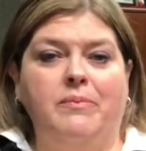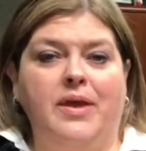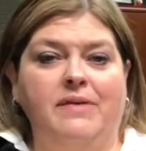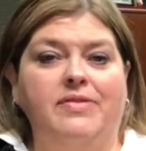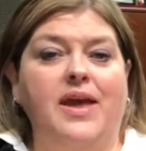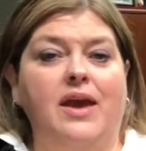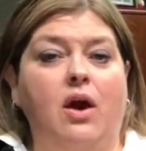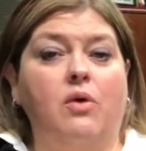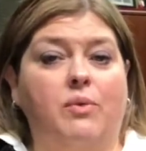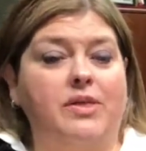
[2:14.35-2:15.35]
if they
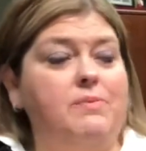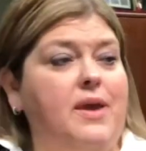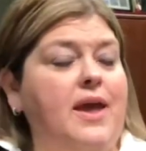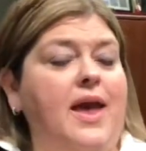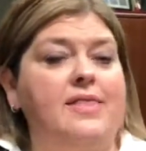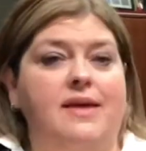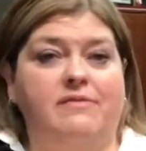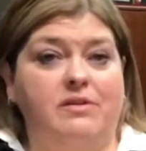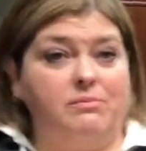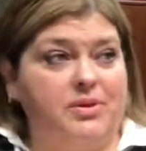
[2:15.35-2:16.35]
are with me and they've
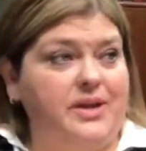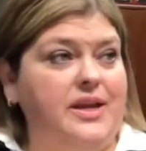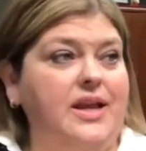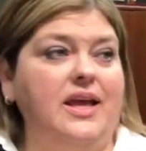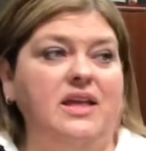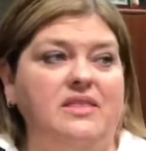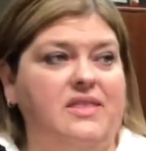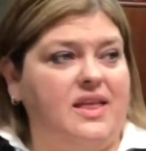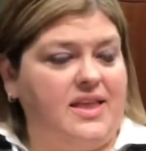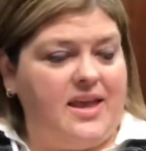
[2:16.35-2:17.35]
completed it,
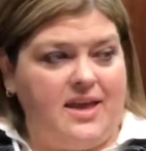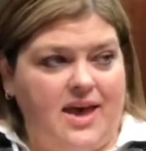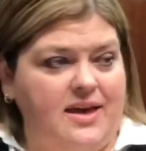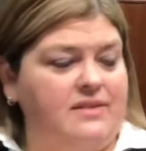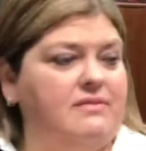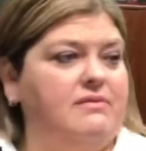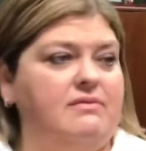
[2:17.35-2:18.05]
then they get,